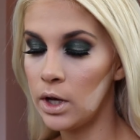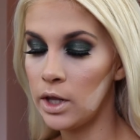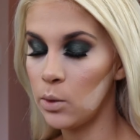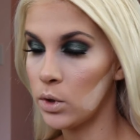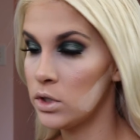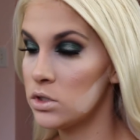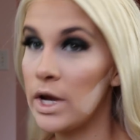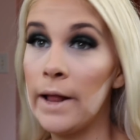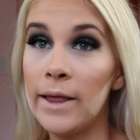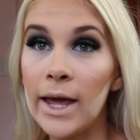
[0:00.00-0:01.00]
and they were in the
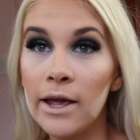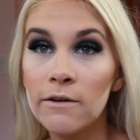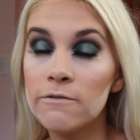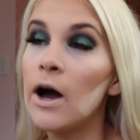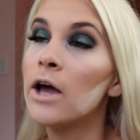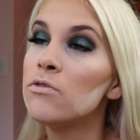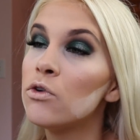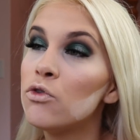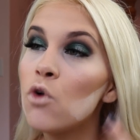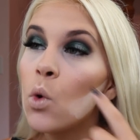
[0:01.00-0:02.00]
style
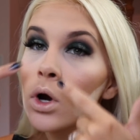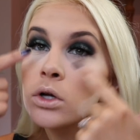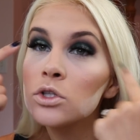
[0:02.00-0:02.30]
854.